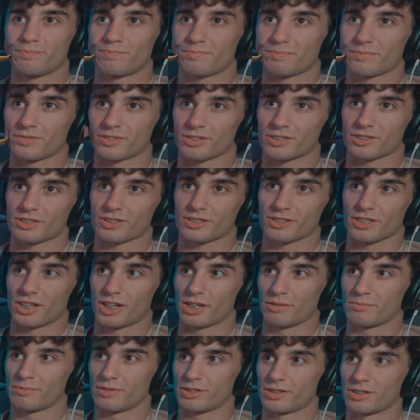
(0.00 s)

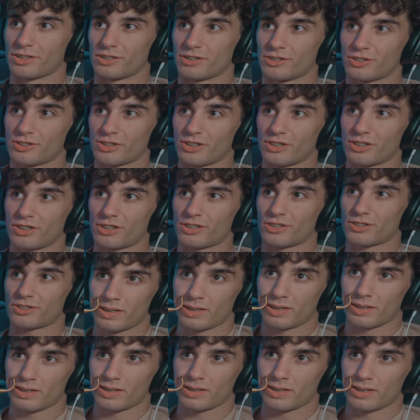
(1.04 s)
Simon and
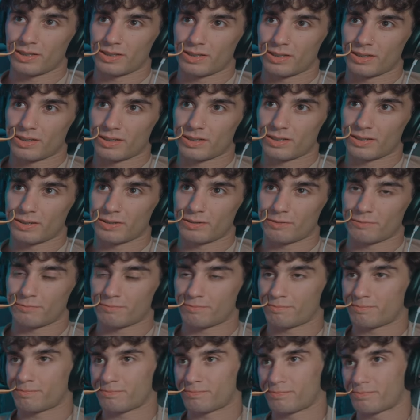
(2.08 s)
Josh.
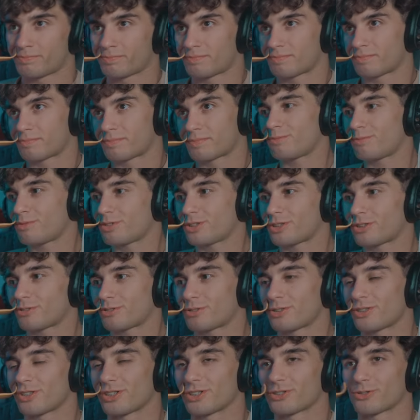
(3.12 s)
What are
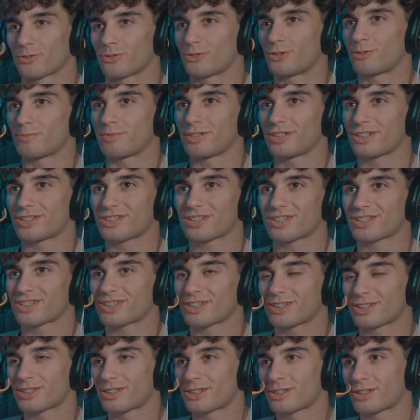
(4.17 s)
these ornaments?
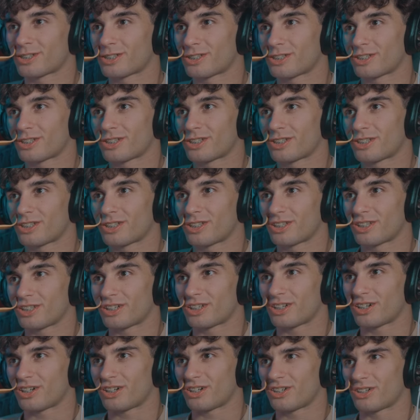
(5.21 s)

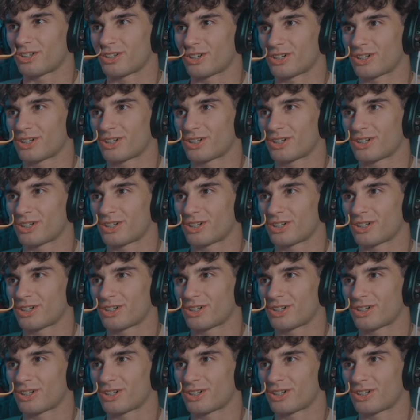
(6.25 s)
Oh.